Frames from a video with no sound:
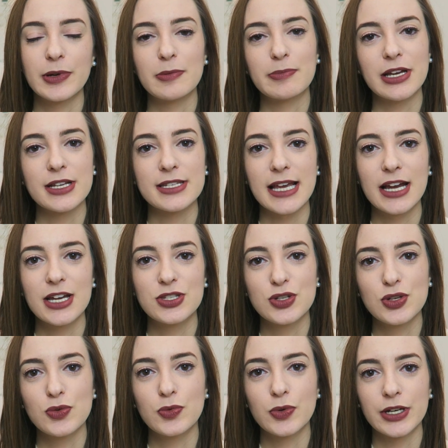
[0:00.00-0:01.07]
but because I
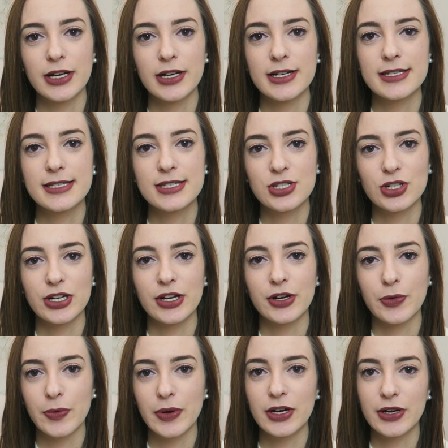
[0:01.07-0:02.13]
do want to start a
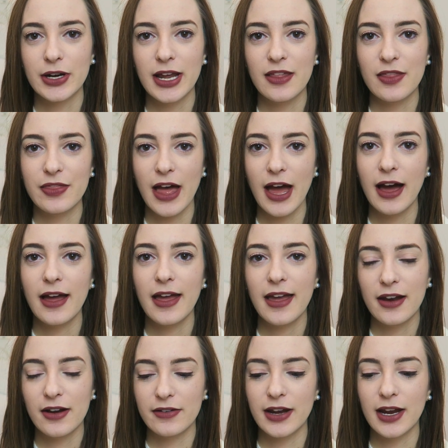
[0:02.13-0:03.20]
career in that
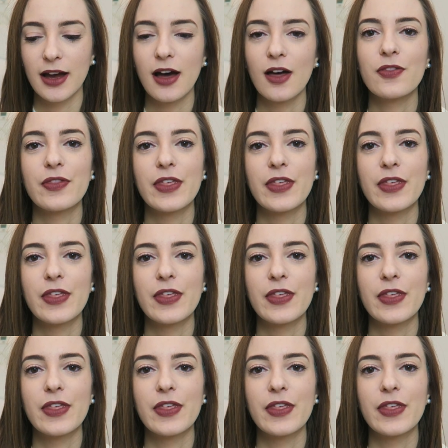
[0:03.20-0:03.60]
area,